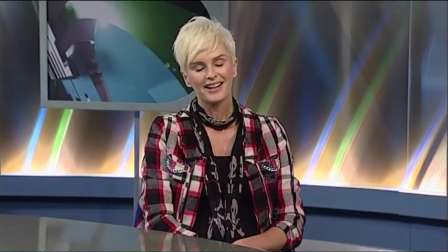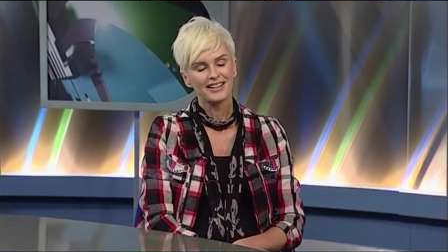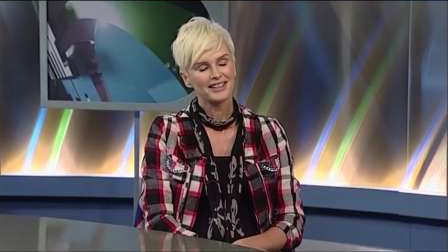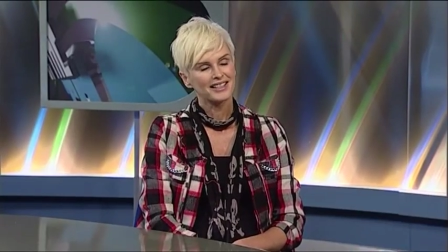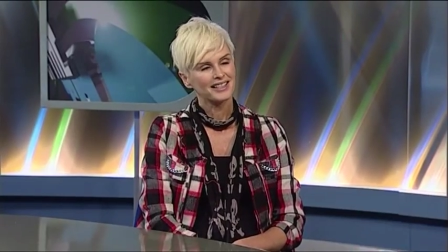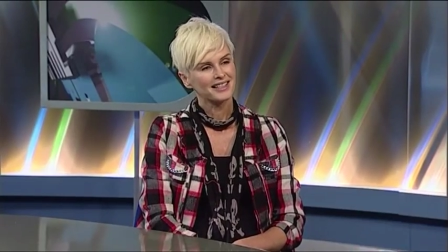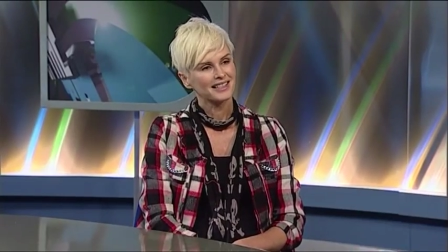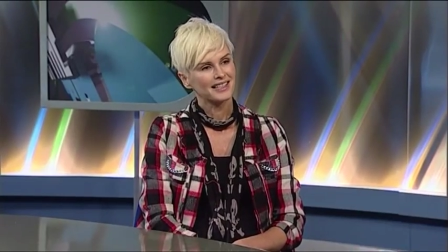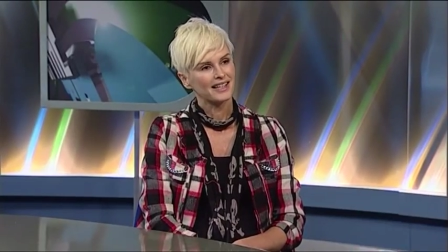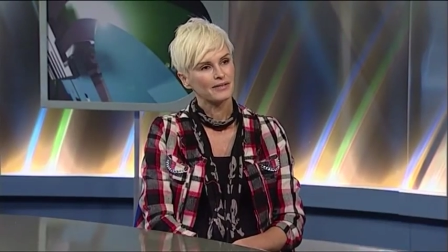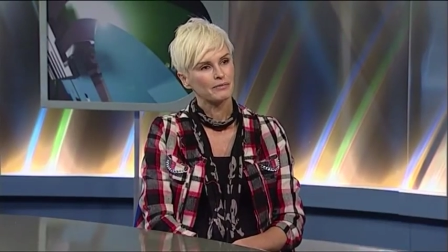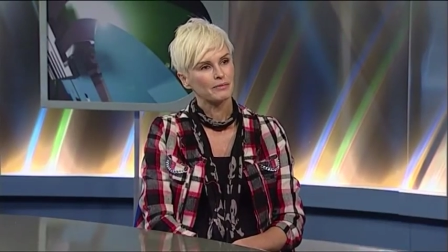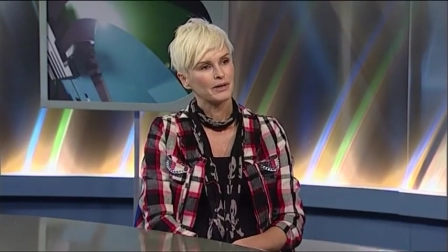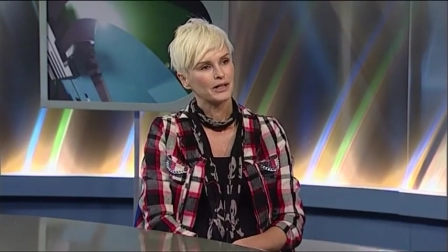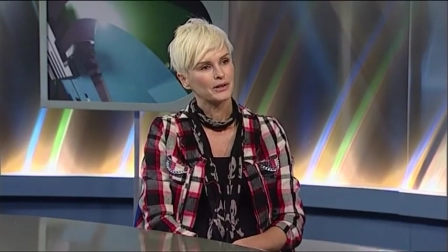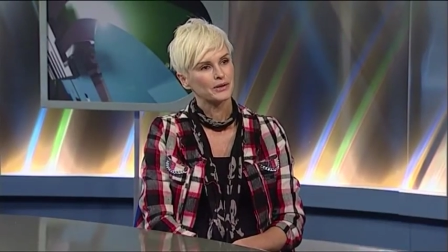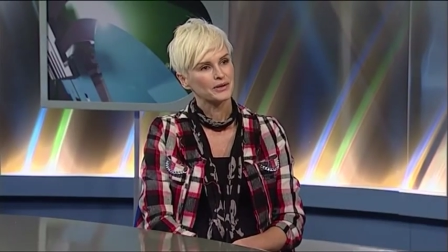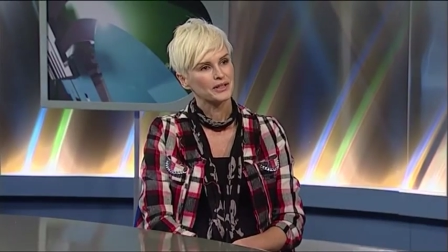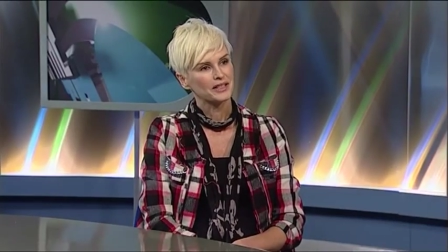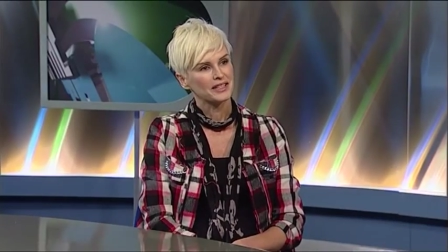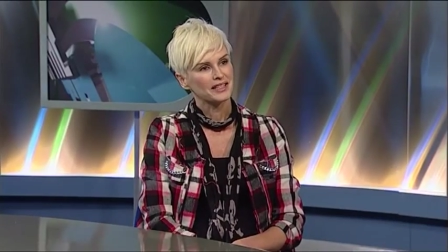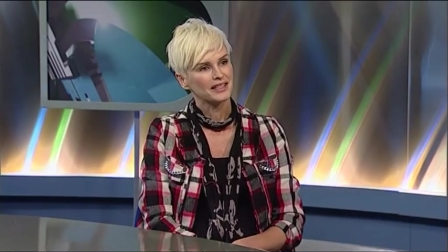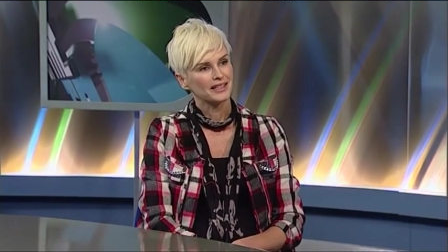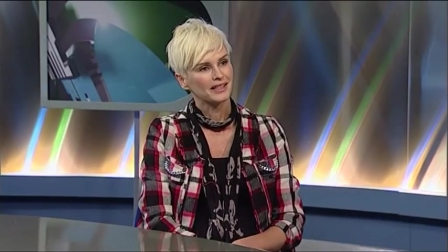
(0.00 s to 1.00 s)
I just loved my
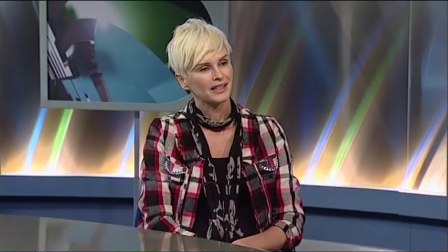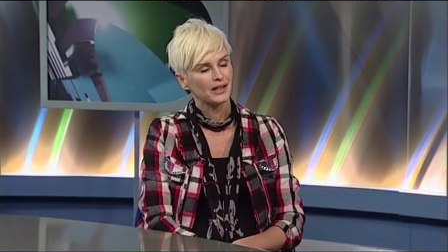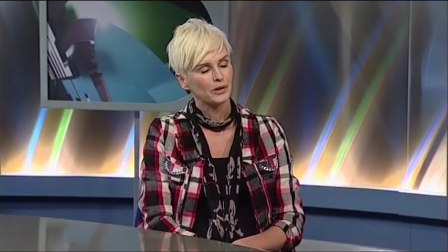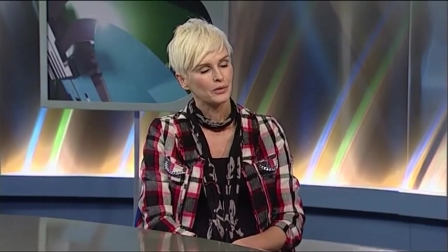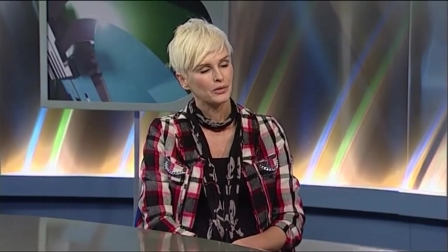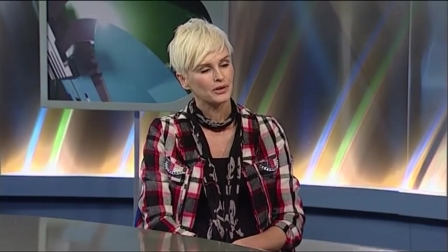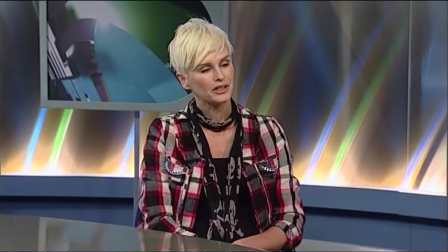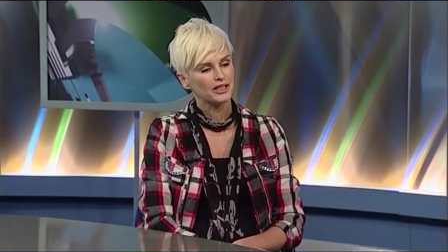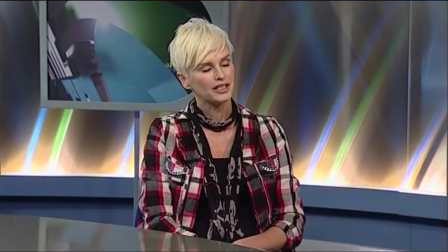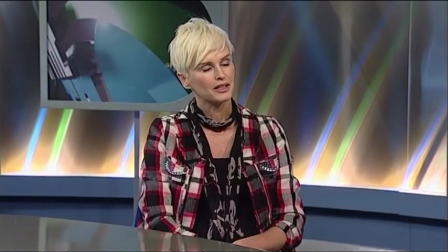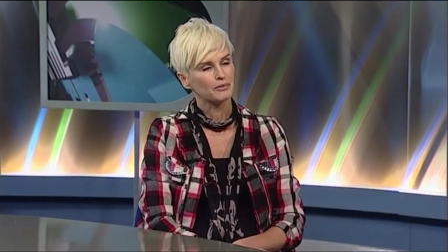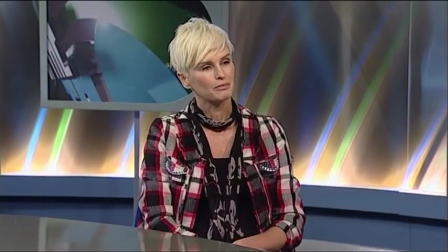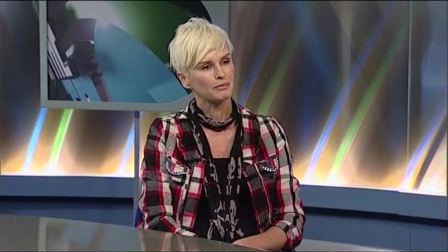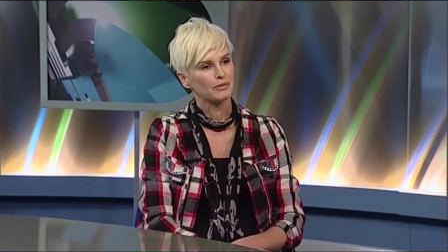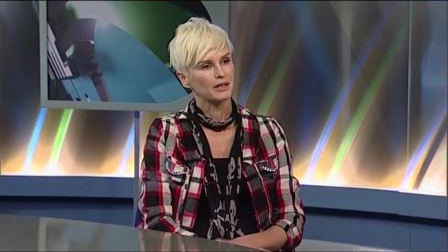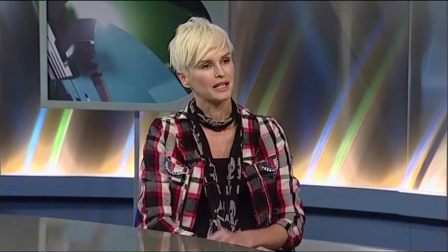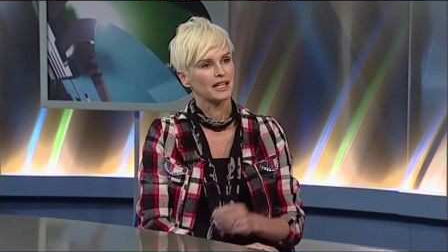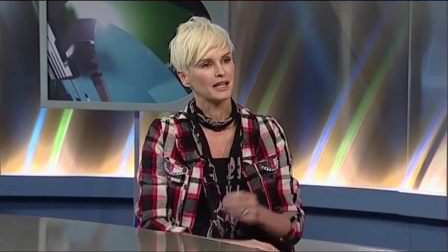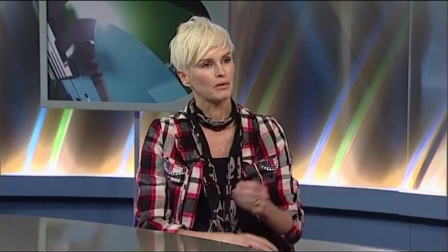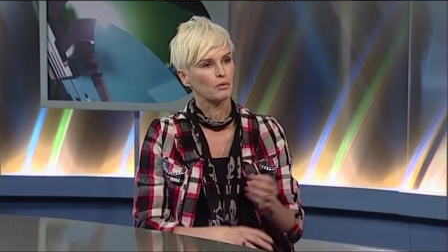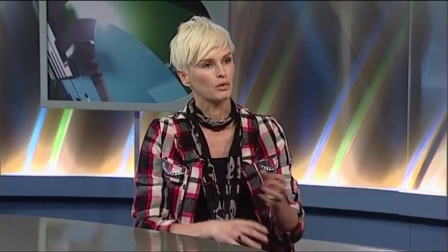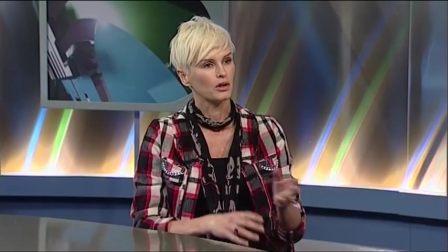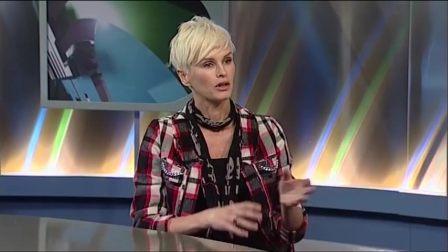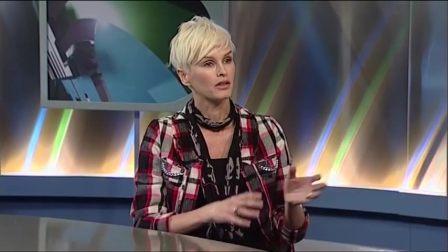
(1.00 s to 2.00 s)
horses and I wanted to
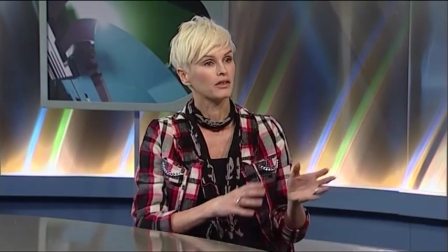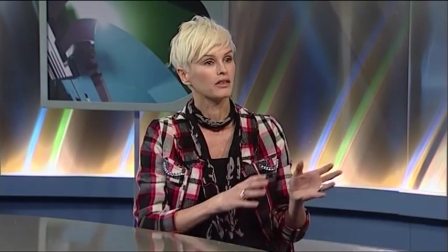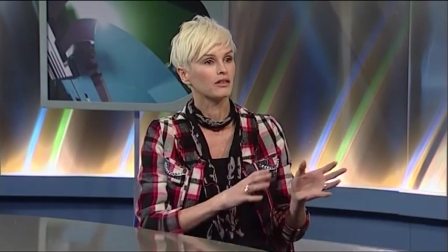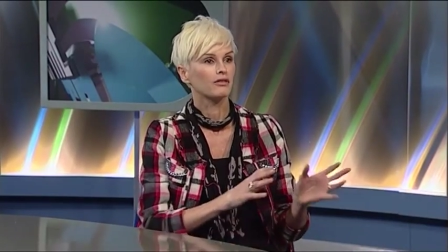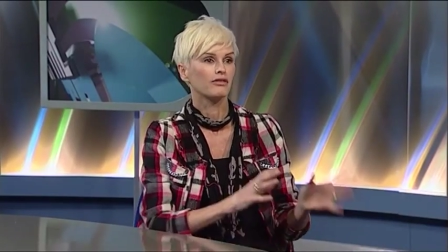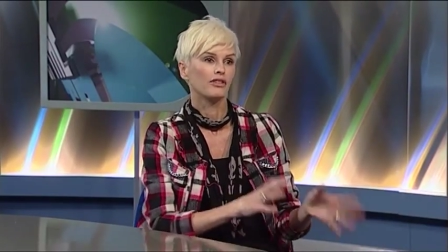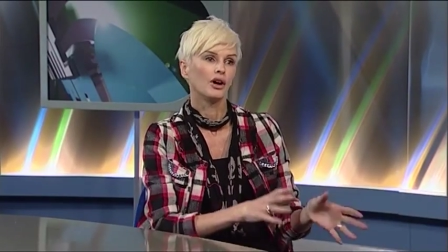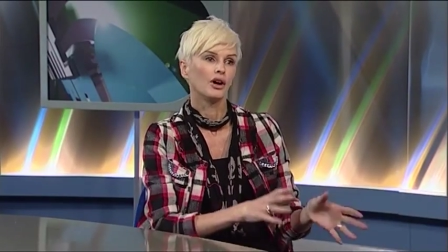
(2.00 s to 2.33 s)
be with the